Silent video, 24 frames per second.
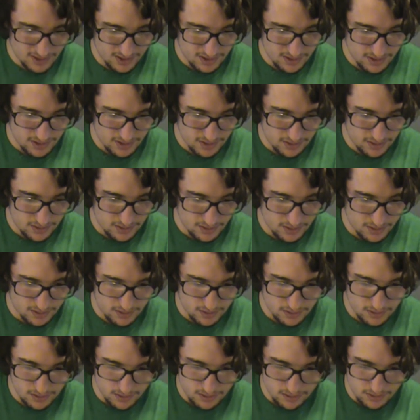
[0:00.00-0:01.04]

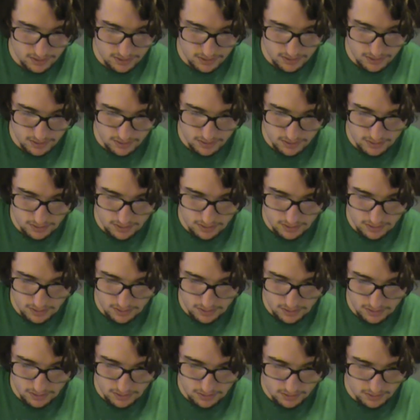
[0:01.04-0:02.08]

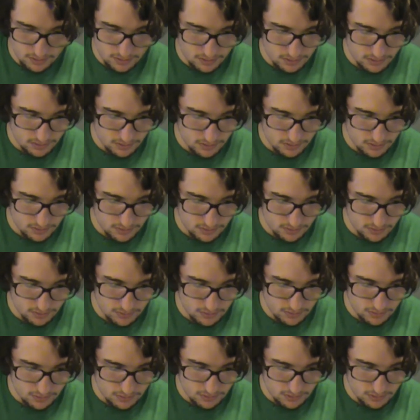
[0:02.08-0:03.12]

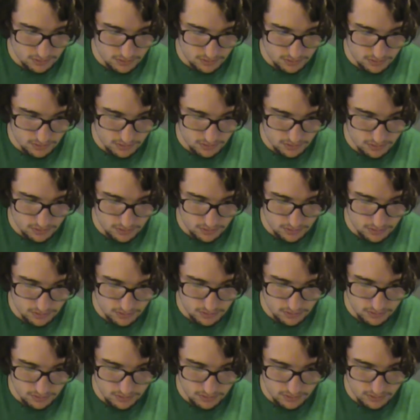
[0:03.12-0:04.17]

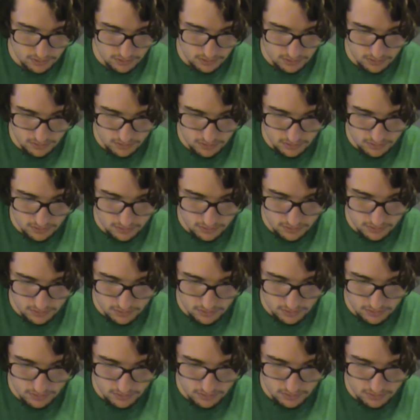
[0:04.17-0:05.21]

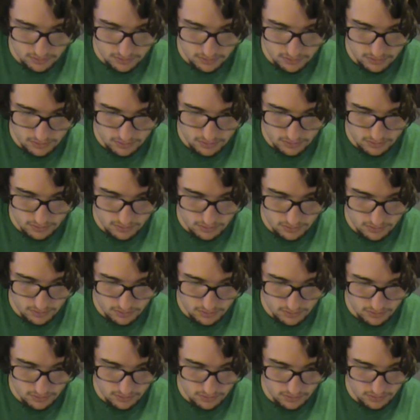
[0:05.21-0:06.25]

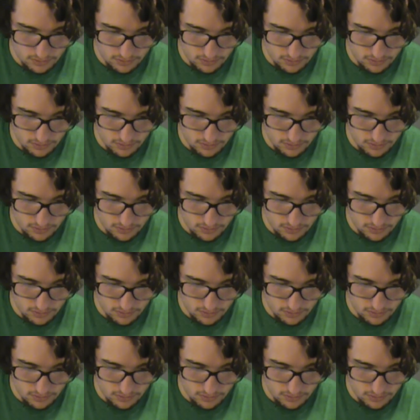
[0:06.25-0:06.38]
No one is speaking in this clip.